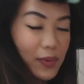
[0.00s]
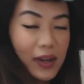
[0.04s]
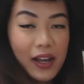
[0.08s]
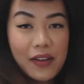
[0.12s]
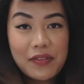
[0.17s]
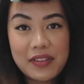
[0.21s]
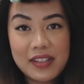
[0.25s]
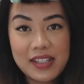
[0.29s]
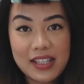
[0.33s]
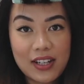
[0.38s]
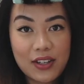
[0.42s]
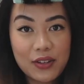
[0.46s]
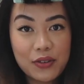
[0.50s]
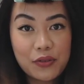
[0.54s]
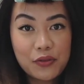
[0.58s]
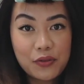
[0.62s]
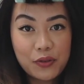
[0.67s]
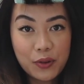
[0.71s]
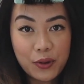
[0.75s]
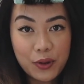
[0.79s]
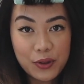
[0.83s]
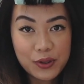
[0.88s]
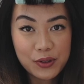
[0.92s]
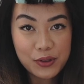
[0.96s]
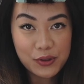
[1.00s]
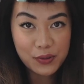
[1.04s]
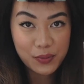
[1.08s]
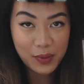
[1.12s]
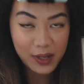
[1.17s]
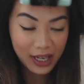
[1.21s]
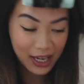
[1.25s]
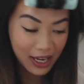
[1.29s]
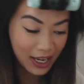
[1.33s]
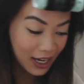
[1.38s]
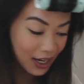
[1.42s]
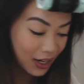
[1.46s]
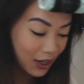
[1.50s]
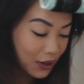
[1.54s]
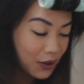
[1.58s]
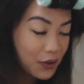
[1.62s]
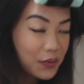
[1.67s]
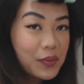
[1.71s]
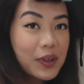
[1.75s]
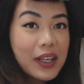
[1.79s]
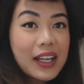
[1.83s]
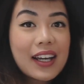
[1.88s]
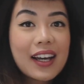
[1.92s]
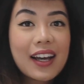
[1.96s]
I have to sit on the floor to do my hair
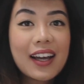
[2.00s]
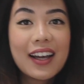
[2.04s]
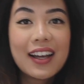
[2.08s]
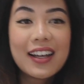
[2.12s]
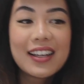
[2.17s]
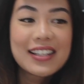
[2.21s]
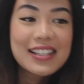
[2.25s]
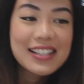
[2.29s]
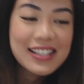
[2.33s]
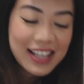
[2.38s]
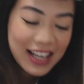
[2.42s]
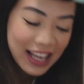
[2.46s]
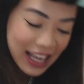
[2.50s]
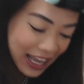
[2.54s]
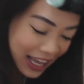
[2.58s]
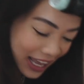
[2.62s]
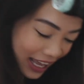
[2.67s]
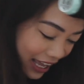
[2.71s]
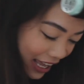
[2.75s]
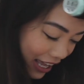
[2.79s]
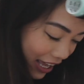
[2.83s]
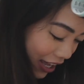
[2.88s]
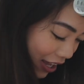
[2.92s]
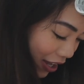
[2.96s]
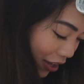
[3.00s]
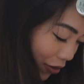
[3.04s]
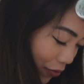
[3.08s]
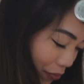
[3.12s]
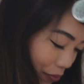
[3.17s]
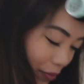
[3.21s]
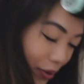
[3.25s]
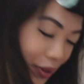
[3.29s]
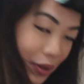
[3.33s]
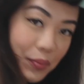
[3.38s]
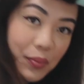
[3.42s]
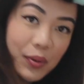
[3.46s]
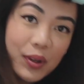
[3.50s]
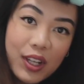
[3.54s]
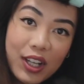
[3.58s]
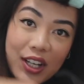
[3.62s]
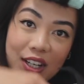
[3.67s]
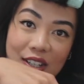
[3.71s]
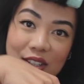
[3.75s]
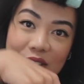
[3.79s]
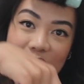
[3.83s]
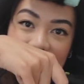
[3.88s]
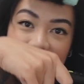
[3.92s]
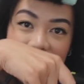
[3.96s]
because the
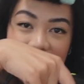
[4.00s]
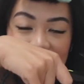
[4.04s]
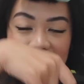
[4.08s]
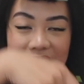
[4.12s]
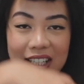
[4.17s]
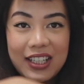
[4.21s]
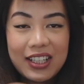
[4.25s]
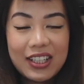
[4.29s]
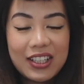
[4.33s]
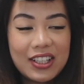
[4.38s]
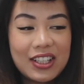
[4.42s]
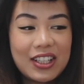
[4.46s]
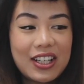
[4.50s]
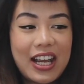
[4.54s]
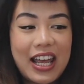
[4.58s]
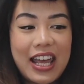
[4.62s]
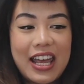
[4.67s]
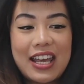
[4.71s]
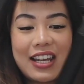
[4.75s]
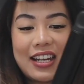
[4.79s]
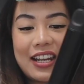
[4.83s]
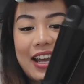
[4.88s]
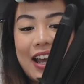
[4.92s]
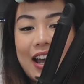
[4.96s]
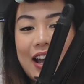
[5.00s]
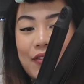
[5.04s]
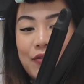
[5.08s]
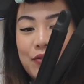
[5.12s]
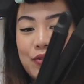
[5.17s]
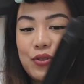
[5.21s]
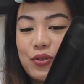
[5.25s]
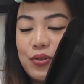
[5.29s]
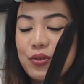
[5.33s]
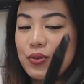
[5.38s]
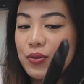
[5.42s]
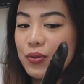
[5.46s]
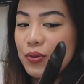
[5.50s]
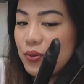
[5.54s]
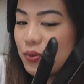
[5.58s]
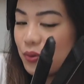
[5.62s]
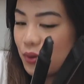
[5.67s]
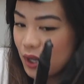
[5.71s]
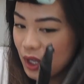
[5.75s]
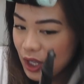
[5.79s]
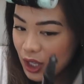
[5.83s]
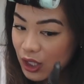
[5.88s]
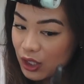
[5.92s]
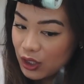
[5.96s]
plugs are down here and I have to
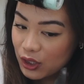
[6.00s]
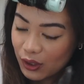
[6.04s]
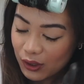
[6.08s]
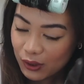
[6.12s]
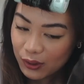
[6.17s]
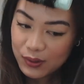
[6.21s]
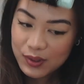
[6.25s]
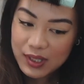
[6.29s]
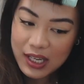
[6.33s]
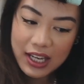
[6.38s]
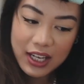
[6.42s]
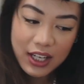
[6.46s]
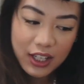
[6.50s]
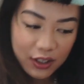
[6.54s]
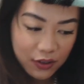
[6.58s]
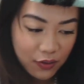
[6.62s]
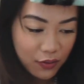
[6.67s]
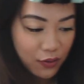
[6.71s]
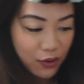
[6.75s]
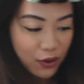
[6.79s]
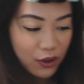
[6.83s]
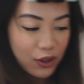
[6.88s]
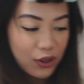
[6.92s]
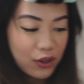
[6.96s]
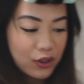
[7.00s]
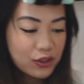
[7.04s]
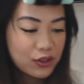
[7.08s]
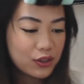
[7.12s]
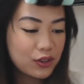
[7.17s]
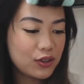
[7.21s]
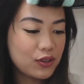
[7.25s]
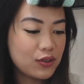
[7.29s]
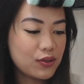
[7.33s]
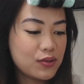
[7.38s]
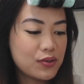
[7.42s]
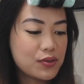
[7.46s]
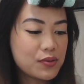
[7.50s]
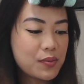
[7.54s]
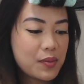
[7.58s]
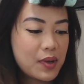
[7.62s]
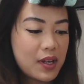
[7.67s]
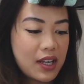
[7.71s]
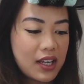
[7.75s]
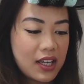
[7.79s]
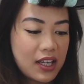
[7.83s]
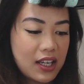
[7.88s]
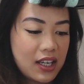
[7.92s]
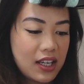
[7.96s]
use a converter to use
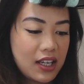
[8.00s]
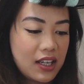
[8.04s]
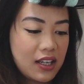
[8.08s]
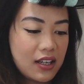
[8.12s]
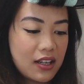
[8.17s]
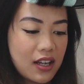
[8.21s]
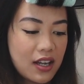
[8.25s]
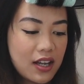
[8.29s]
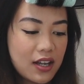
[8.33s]
my